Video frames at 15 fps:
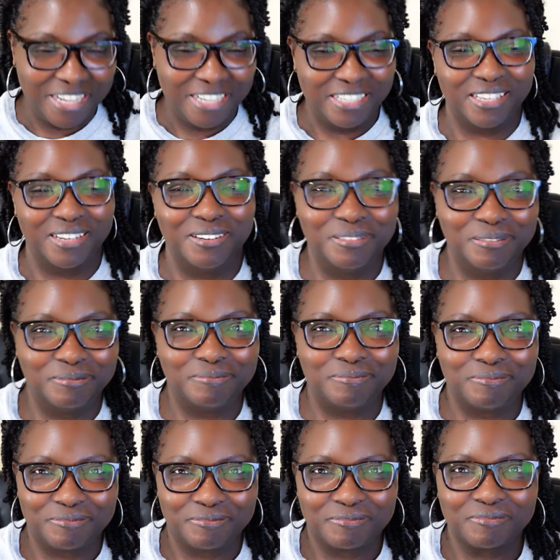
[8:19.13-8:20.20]
So
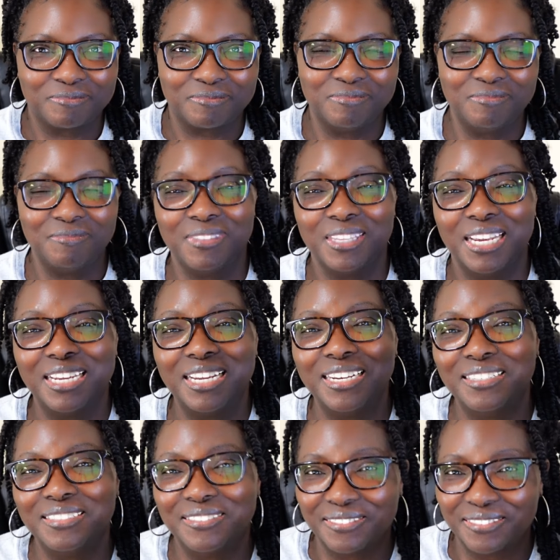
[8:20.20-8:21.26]

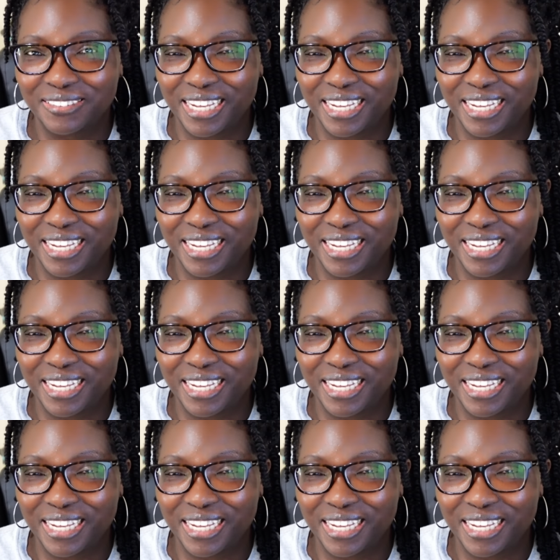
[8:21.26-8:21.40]
yeah